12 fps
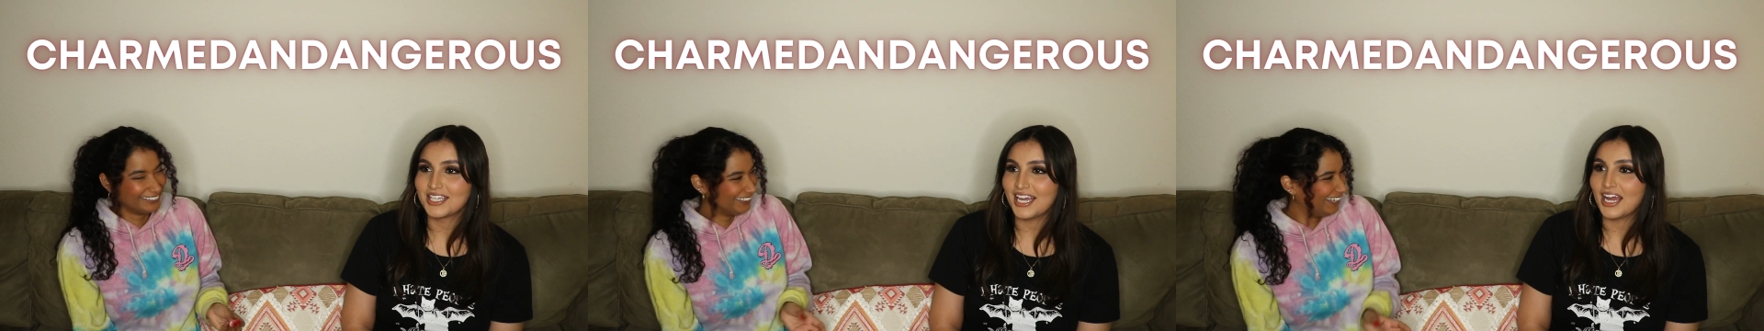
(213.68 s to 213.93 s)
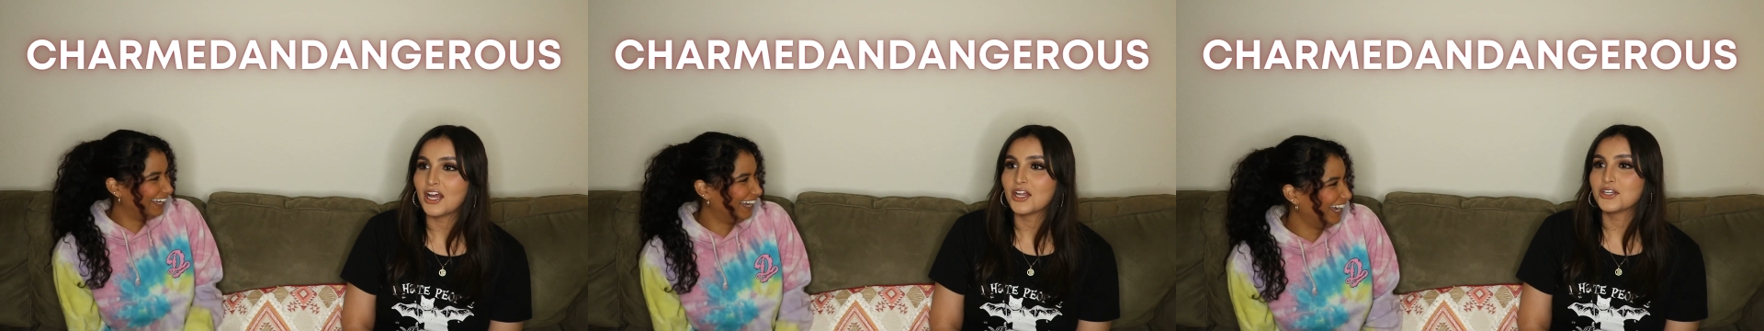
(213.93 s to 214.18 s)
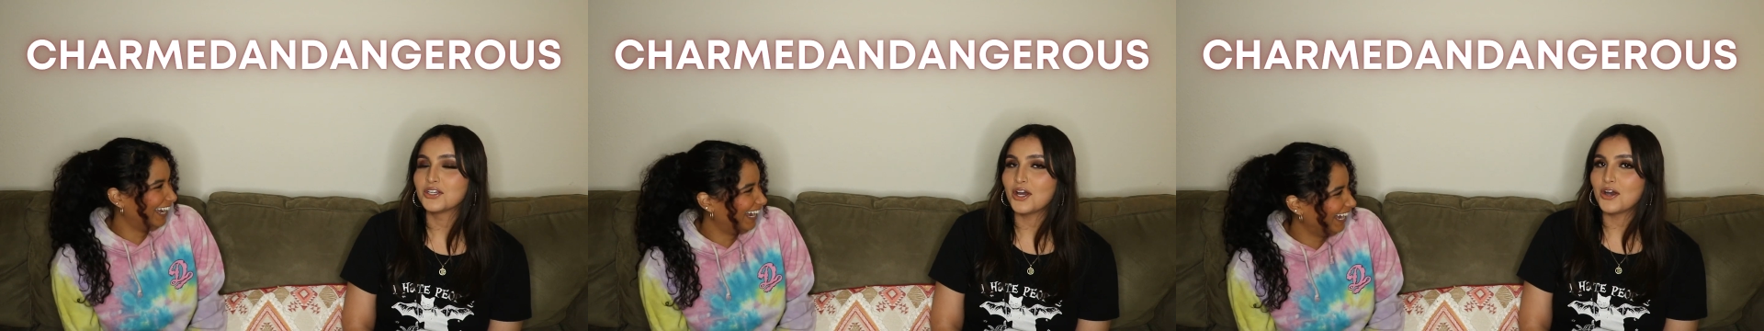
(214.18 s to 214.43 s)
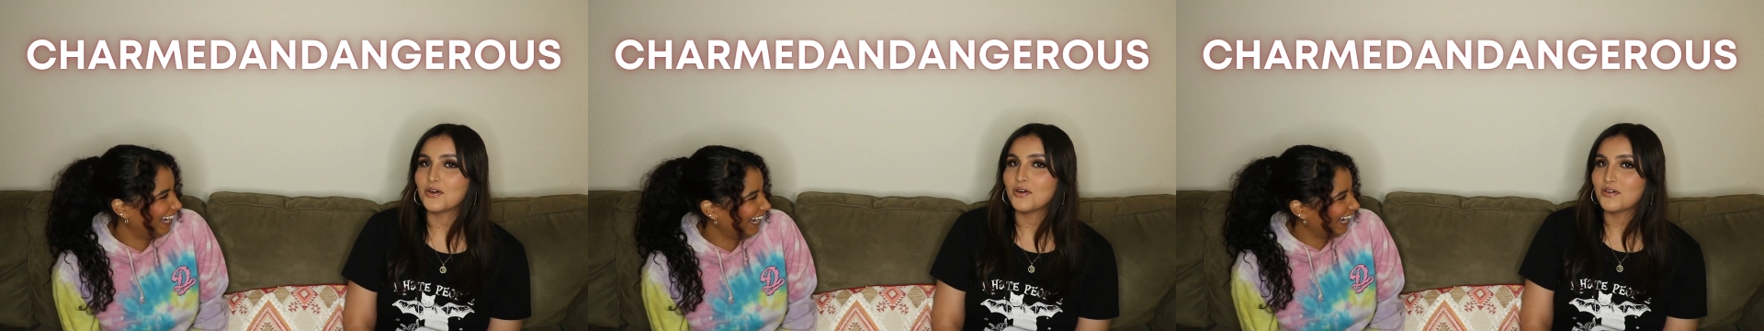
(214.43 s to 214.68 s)
Speaker 1: Yeah,
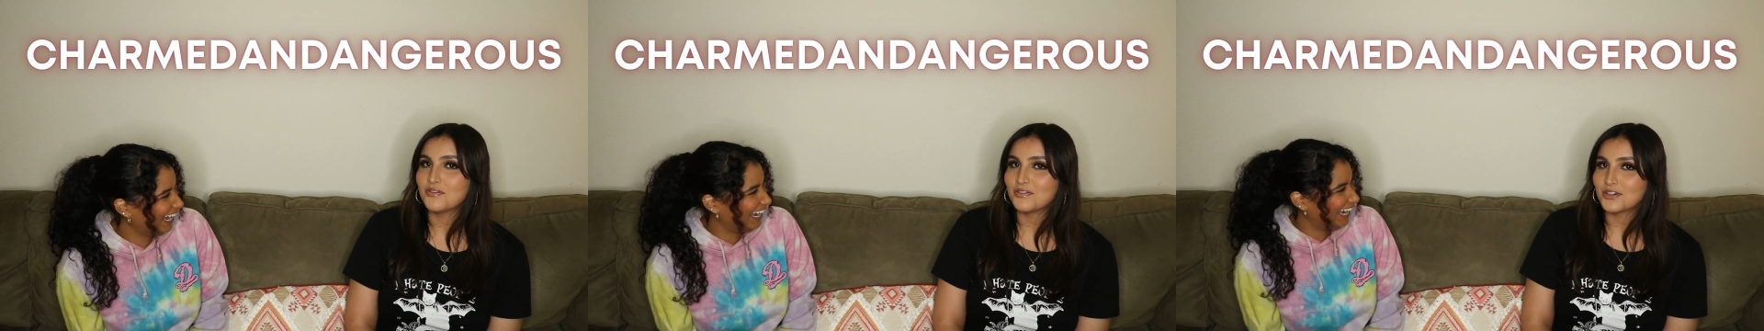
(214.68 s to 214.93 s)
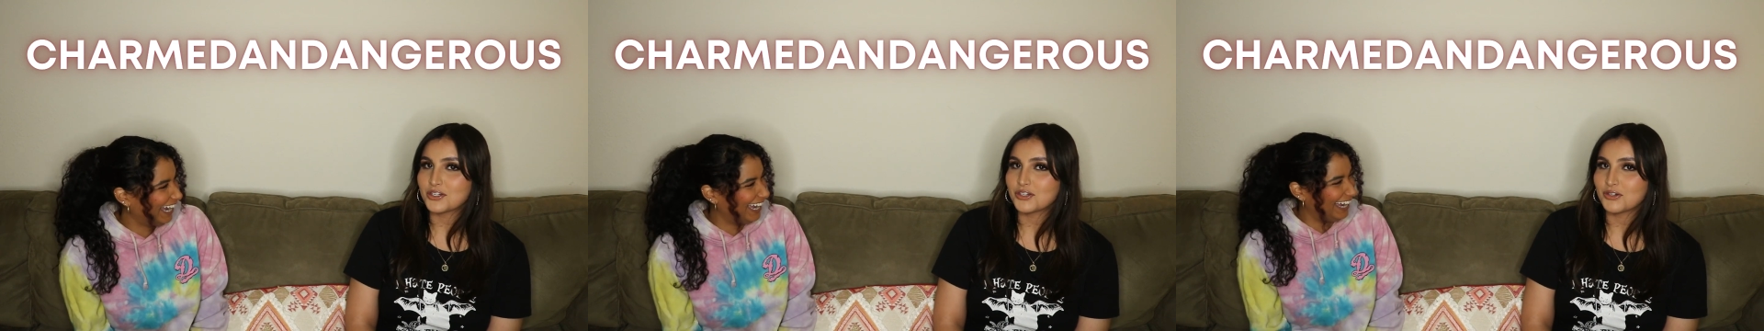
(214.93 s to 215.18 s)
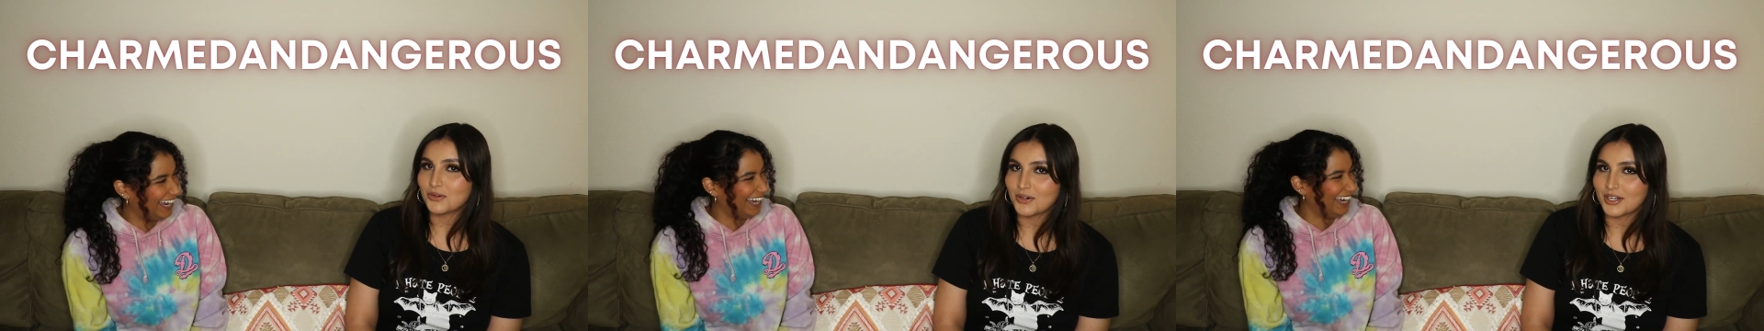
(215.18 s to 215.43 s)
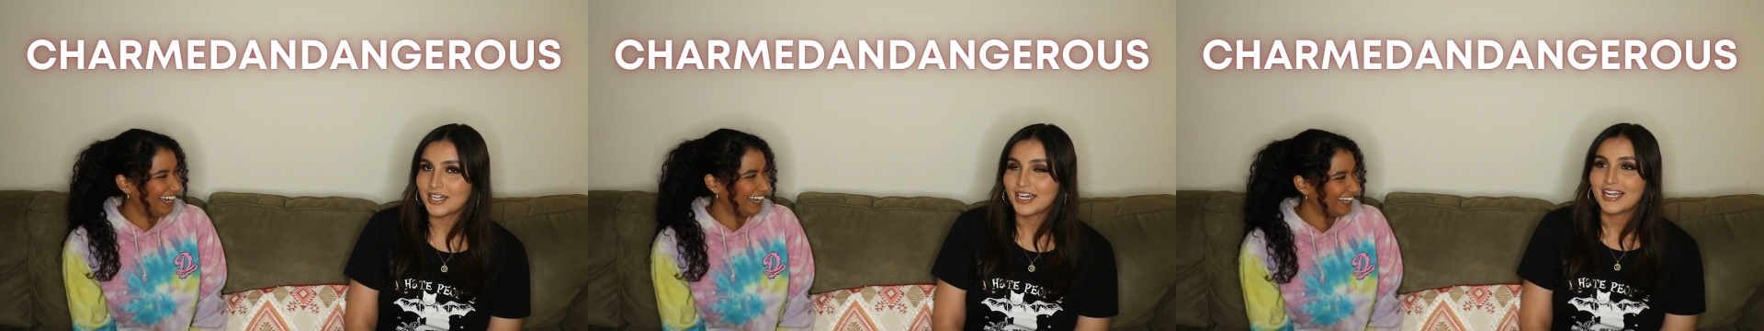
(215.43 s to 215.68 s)
no, for
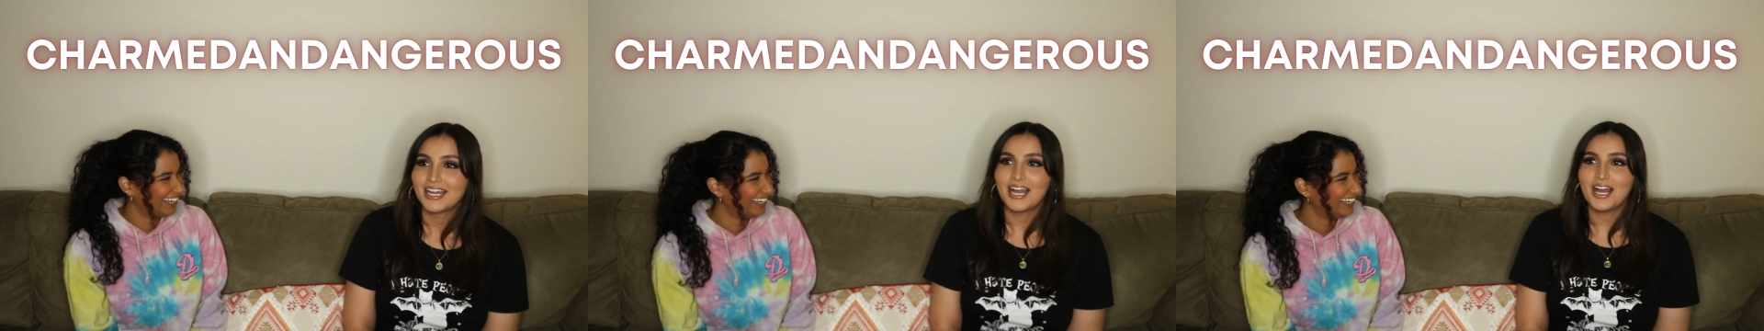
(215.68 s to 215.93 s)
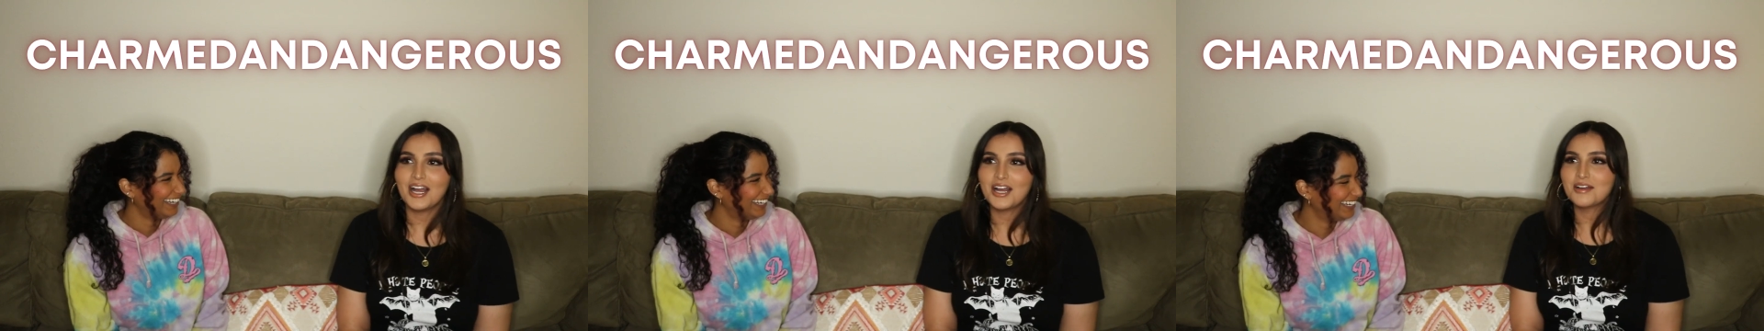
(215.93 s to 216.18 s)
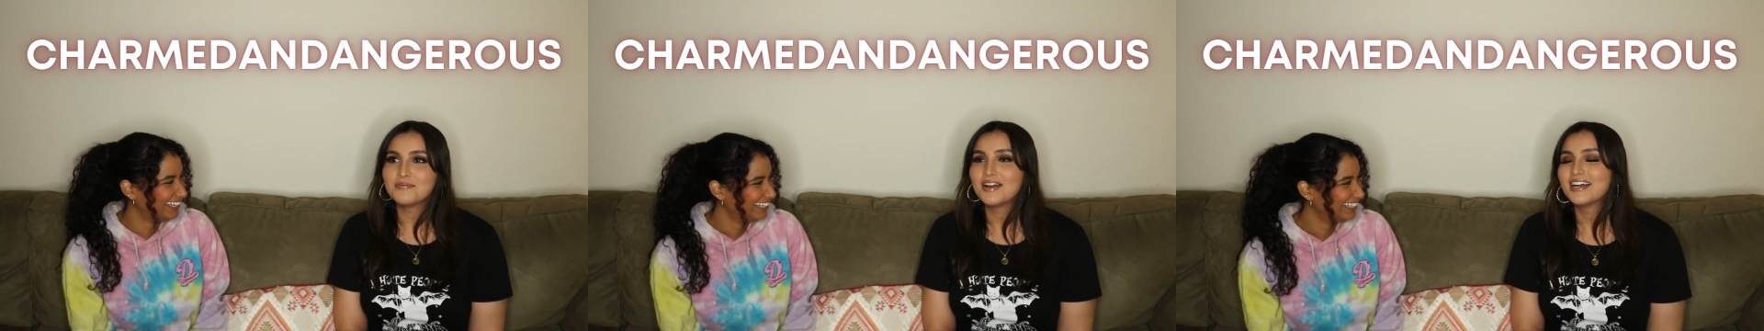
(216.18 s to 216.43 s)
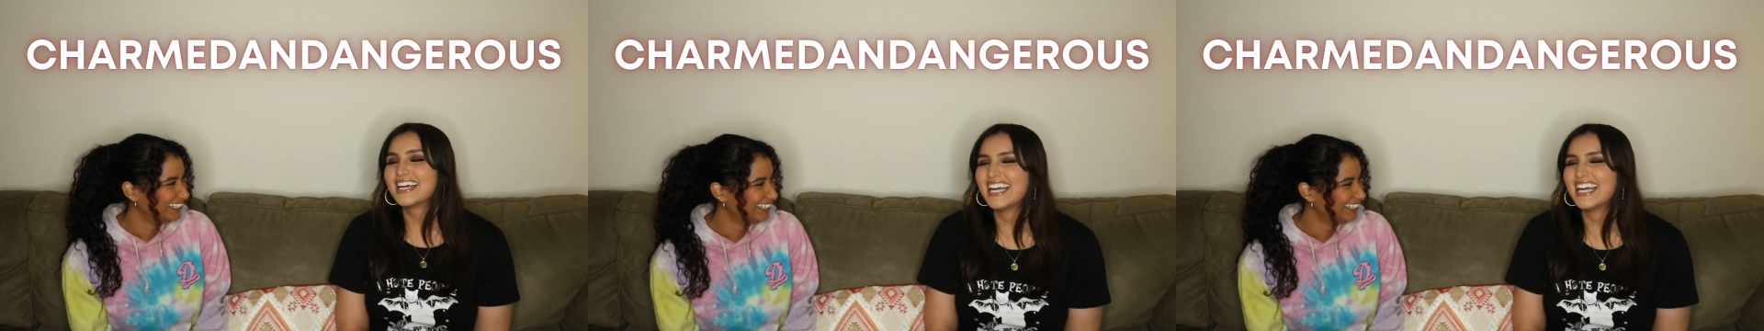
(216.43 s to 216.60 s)
sure. I'm